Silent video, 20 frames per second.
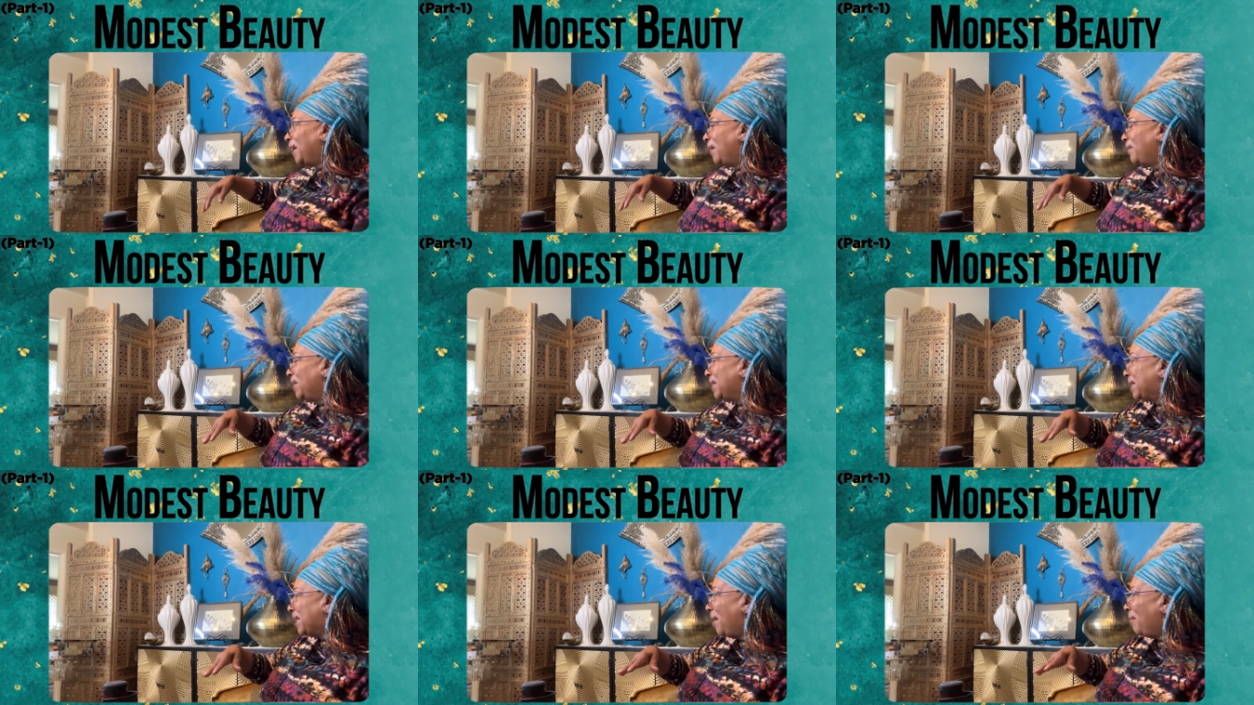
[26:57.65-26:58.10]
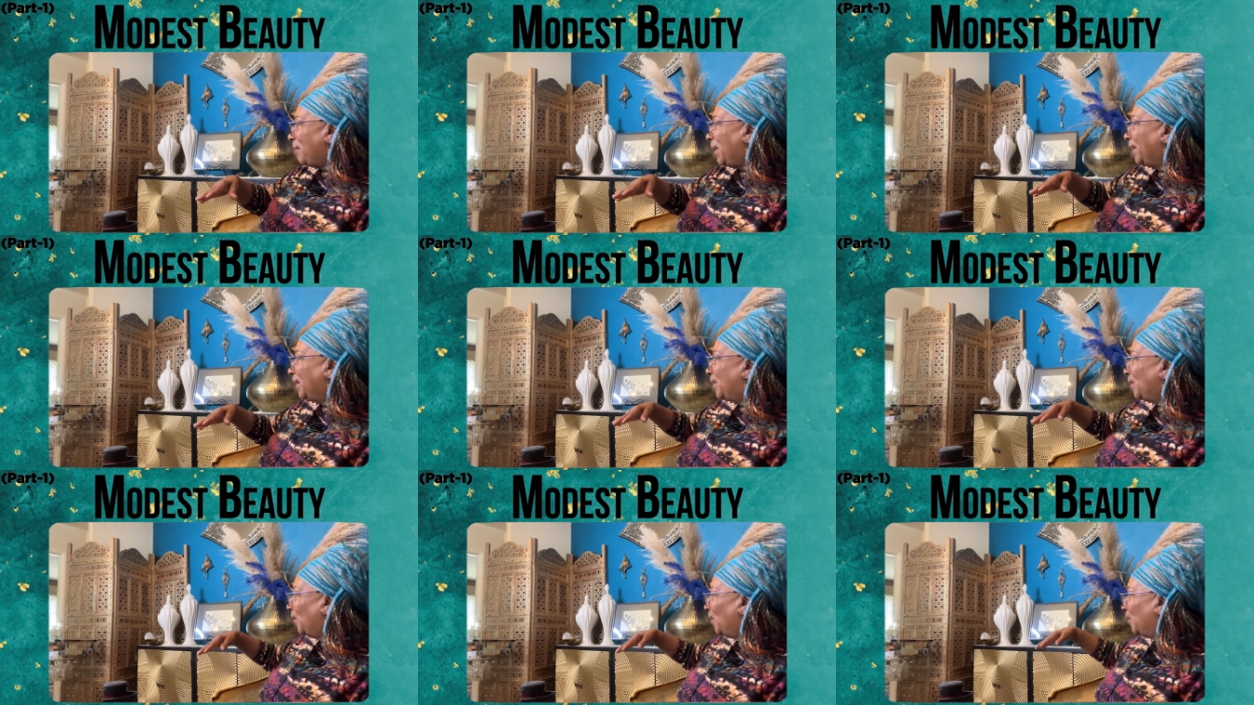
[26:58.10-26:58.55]
Every time I
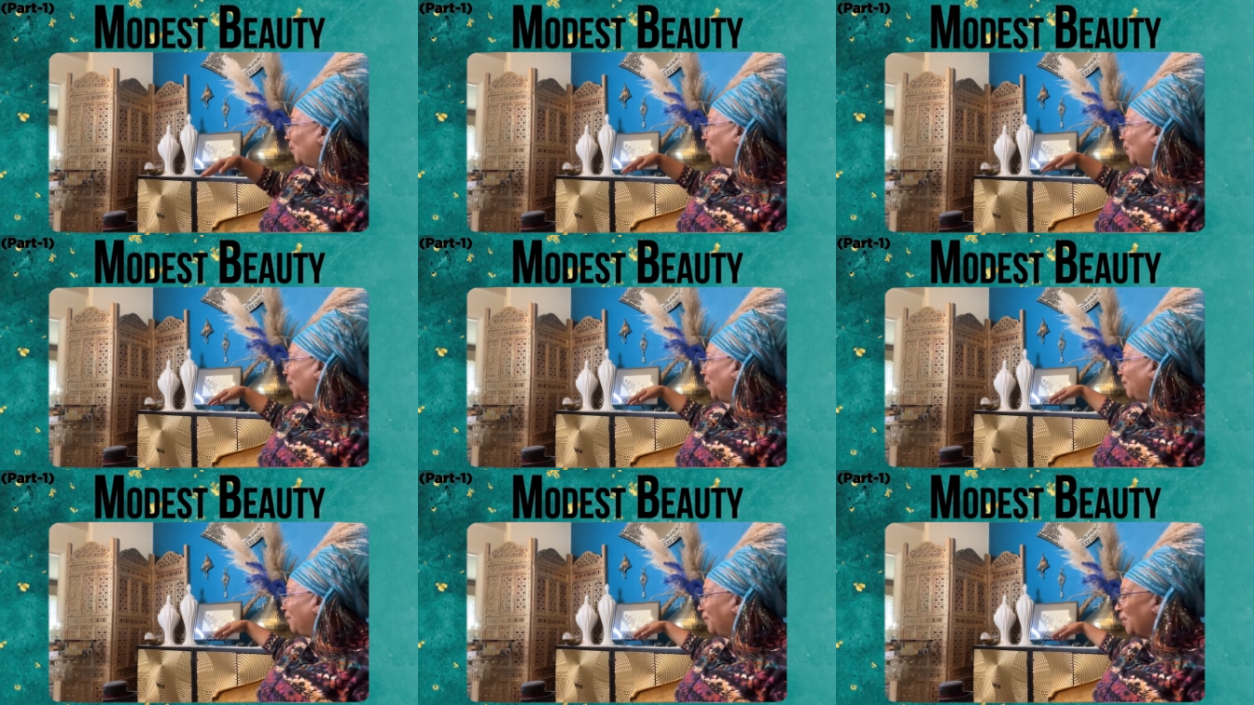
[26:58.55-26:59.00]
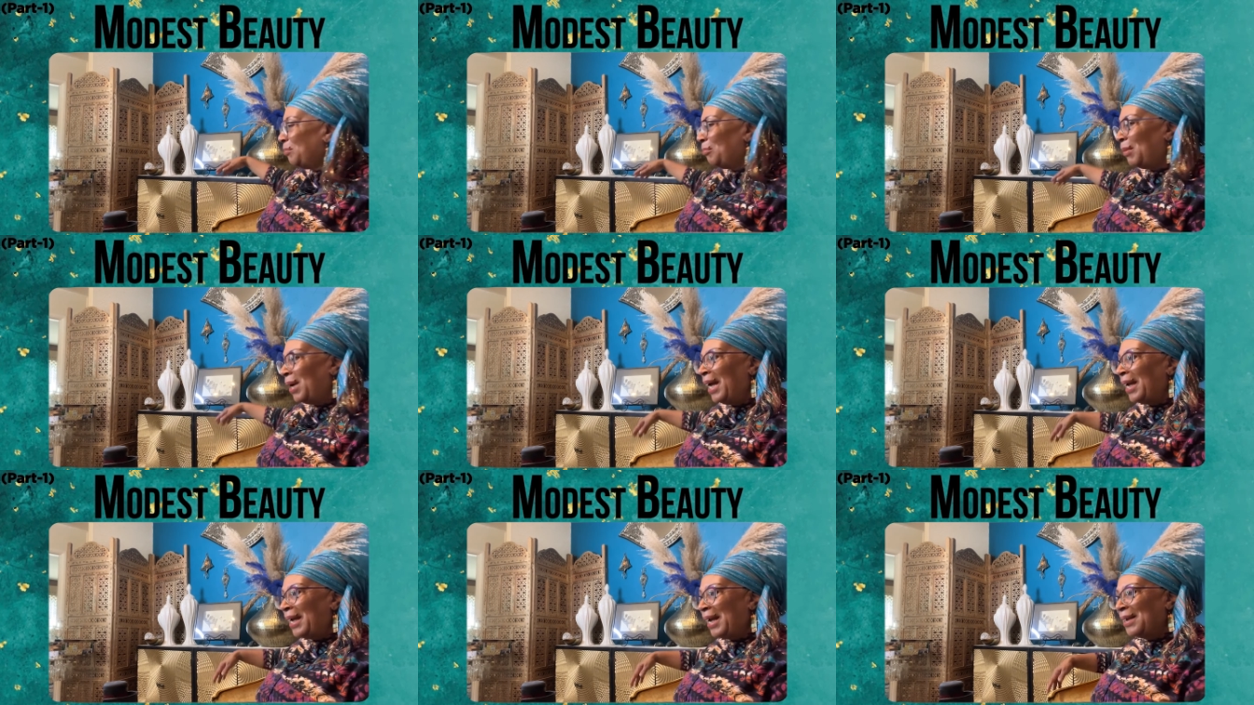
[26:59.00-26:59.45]
go from
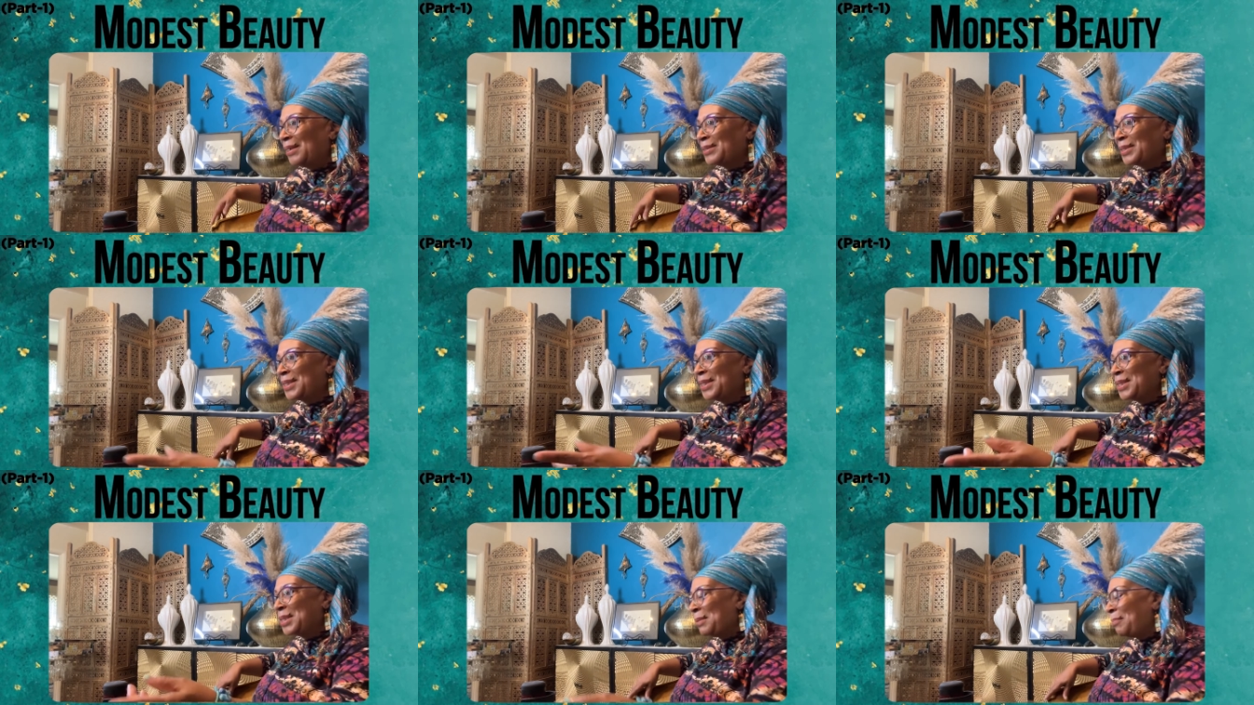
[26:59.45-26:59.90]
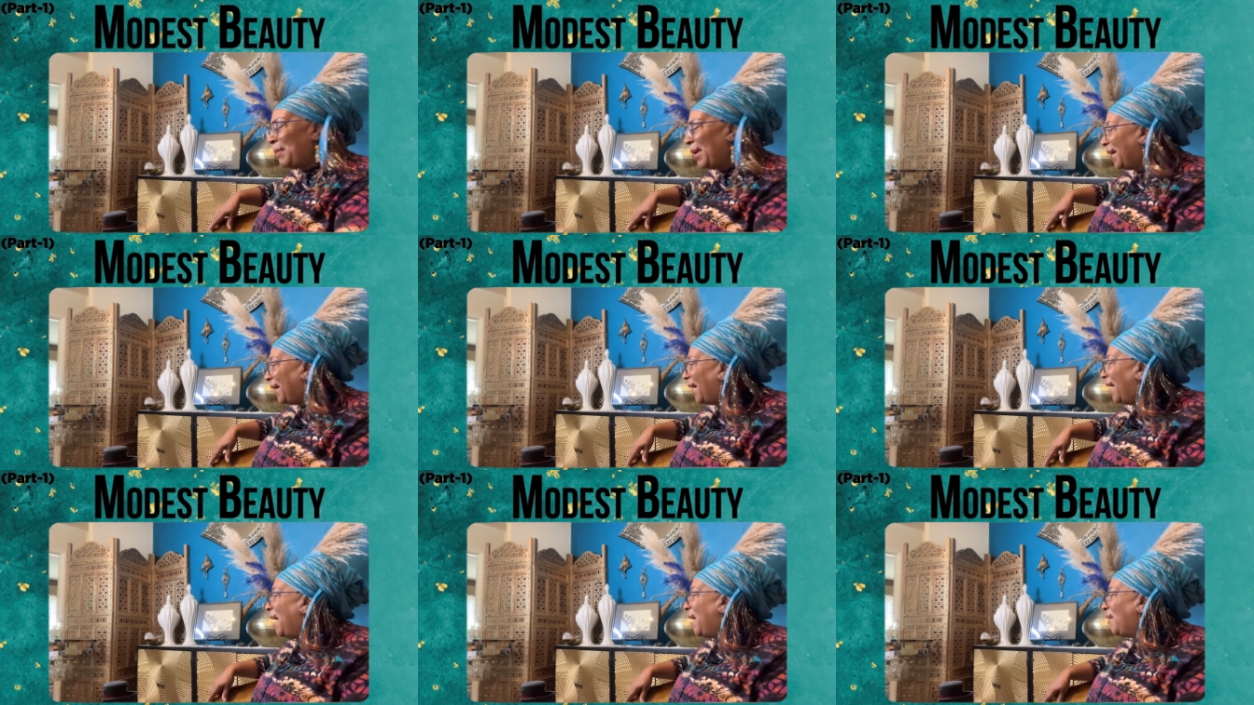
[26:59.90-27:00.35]
my house to
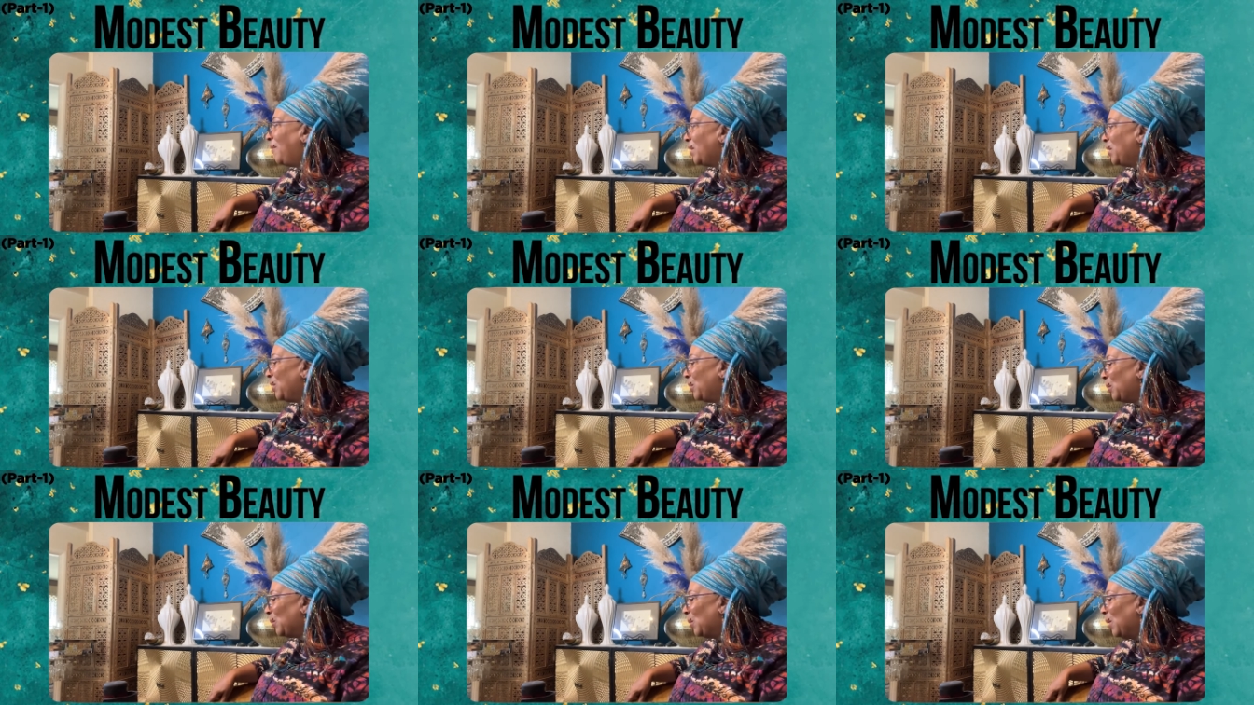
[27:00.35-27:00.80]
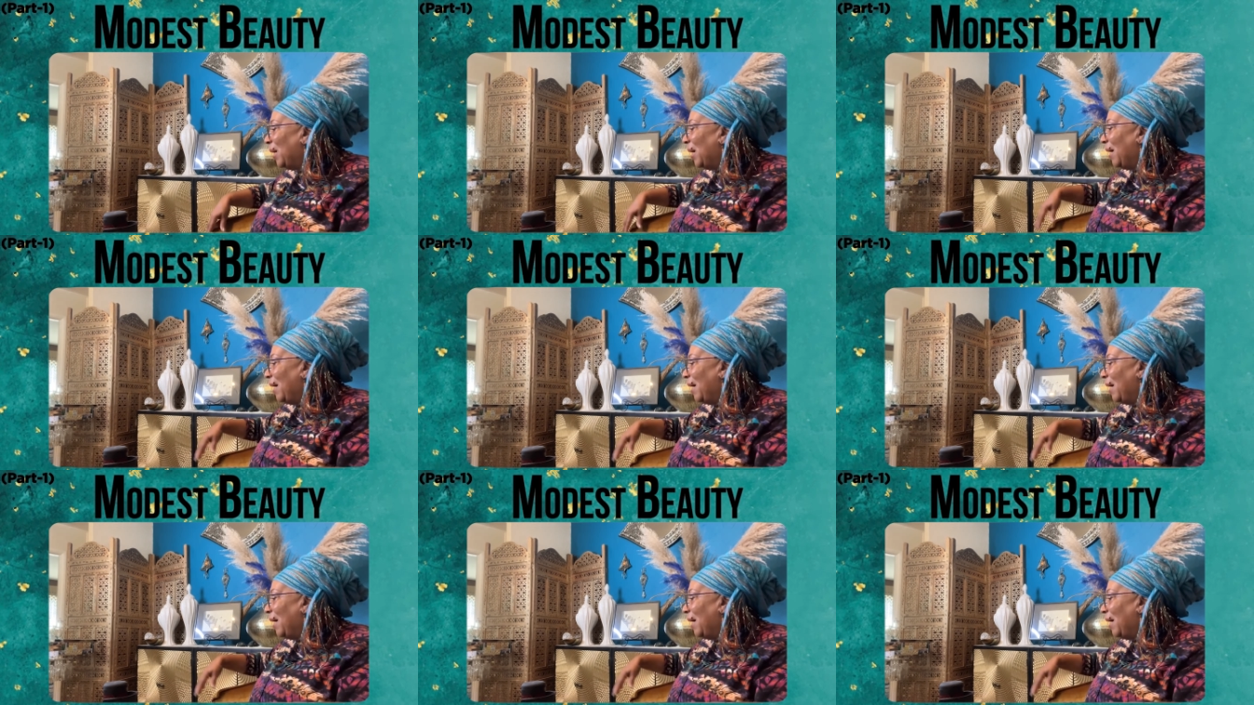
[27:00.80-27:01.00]
Jamaica Avenue, uh-huh.